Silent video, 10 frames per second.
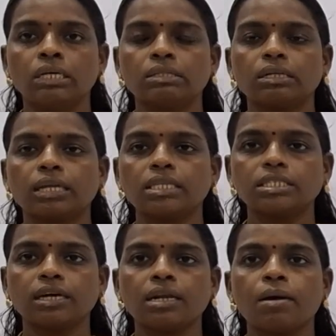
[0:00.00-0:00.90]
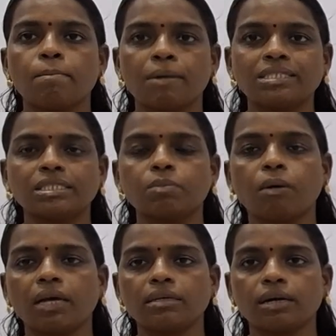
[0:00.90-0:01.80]
The teacher must
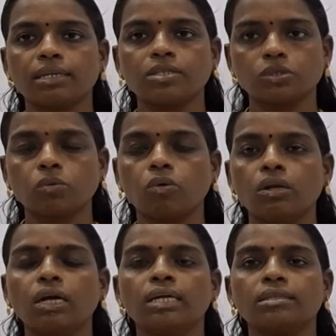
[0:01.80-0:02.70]
boycott school.